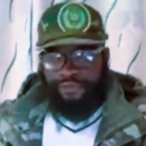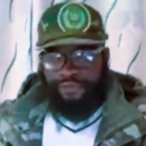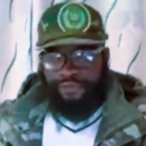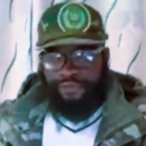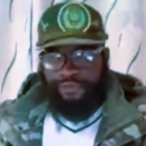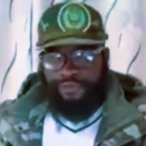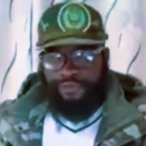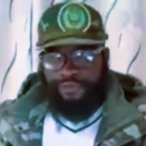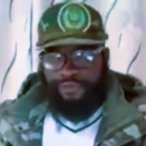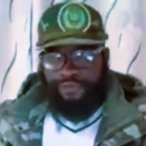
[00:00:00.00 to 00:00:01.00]

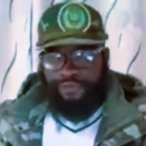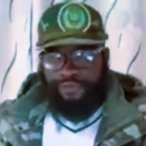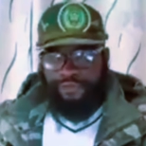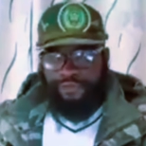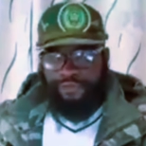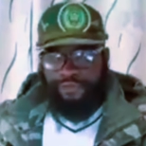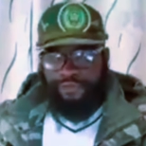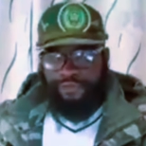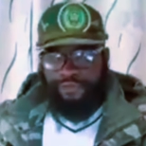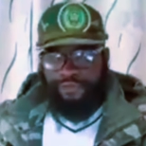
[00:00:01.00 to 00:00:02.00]

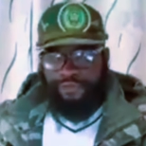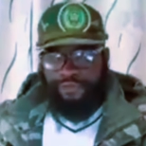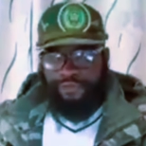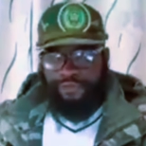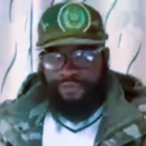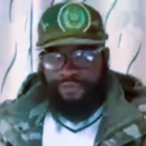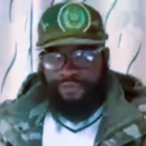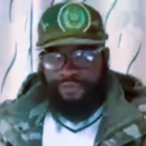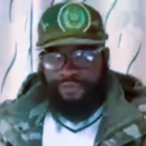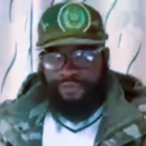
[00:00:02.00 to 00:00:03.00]

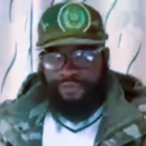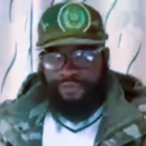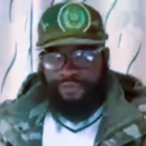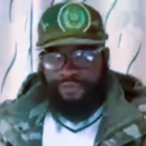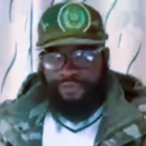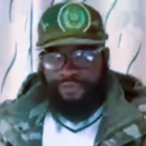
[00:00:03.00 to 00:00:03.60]
(no one is talking)